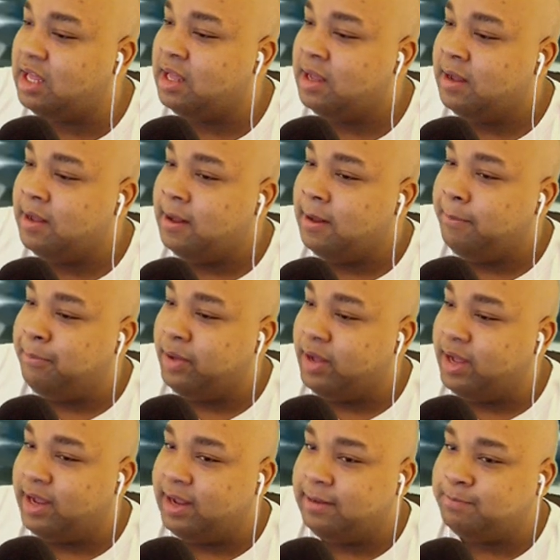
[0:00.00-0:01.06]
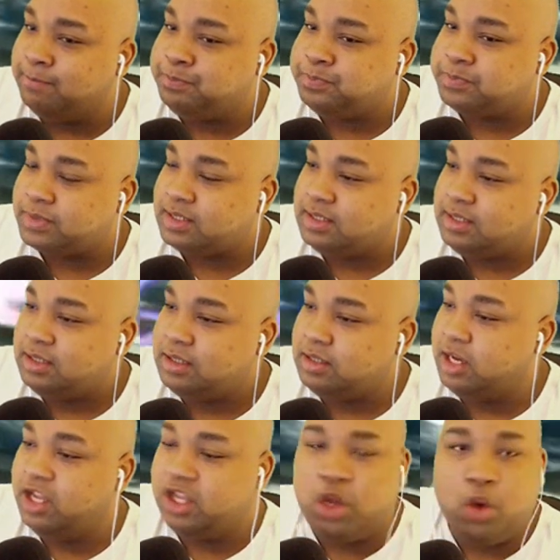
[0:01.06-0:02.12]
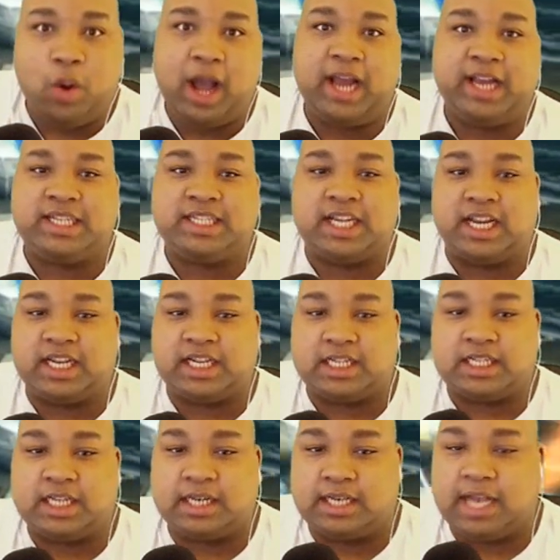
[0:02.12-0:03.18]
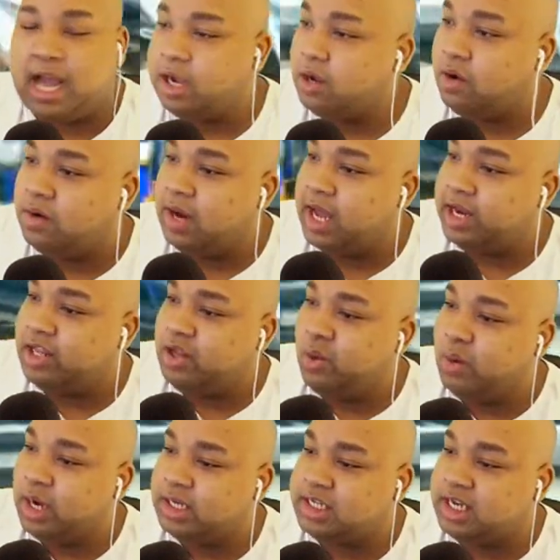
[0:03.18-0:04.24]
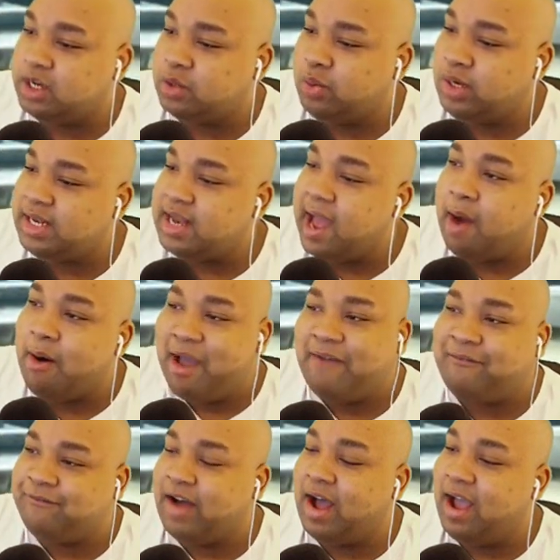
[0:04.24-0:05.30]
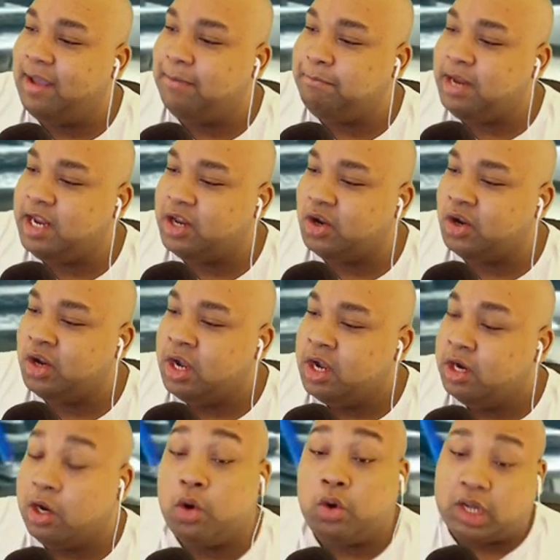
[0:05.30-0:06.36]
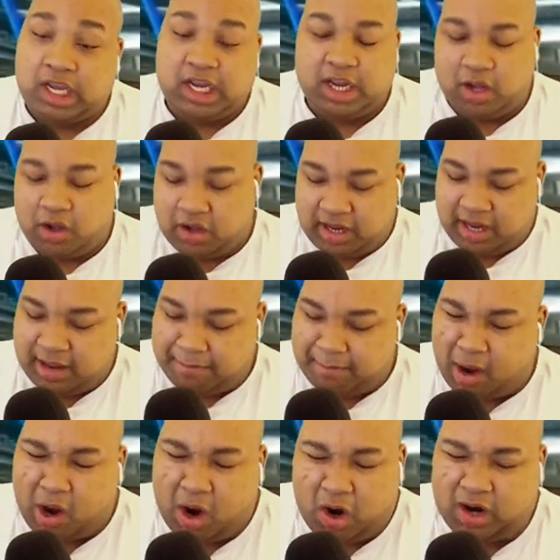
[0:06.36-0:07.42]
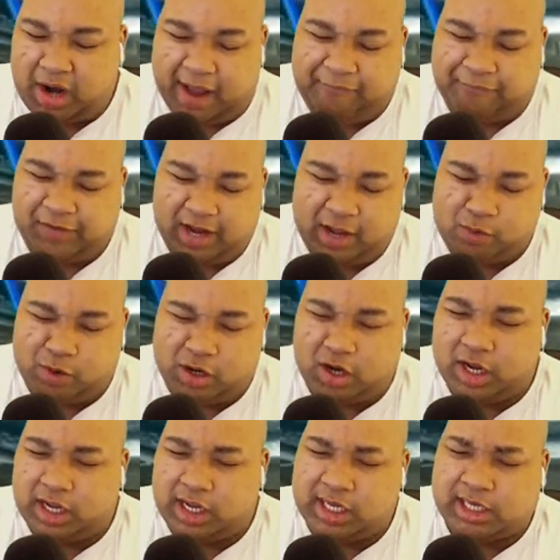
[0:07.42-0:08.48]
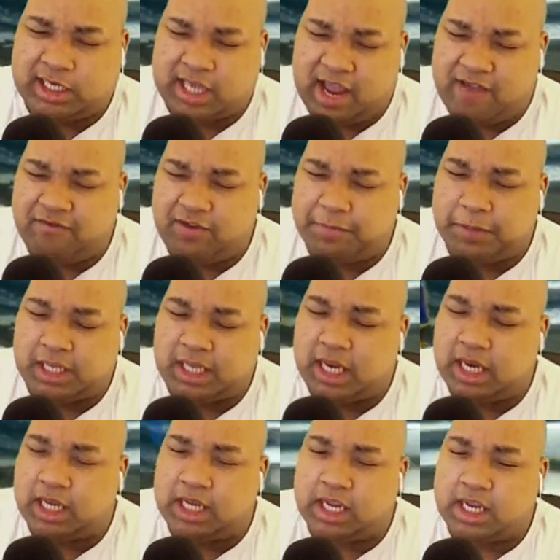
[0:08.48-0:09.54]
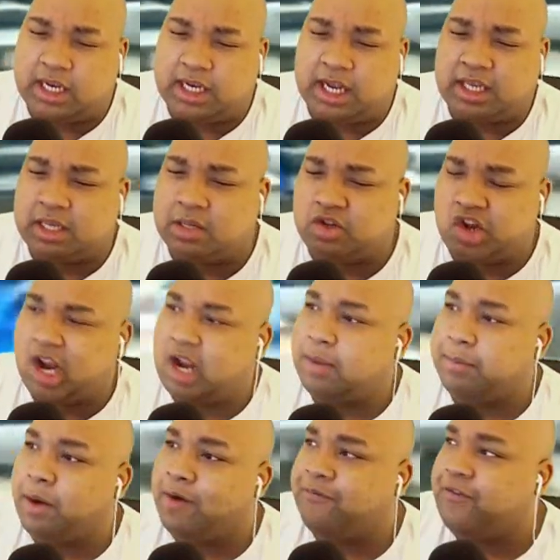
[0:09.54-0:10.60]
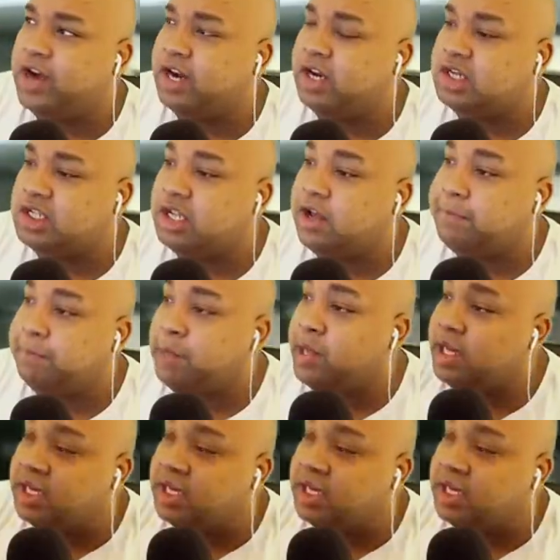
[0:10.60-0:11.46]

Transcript: it, but the UI change. not gonna lie. The UI change. We now have five meter. Low key in my heart, I feel like we're gonna get seven, but then again, that's some Dragon Ball Fighter stuff. But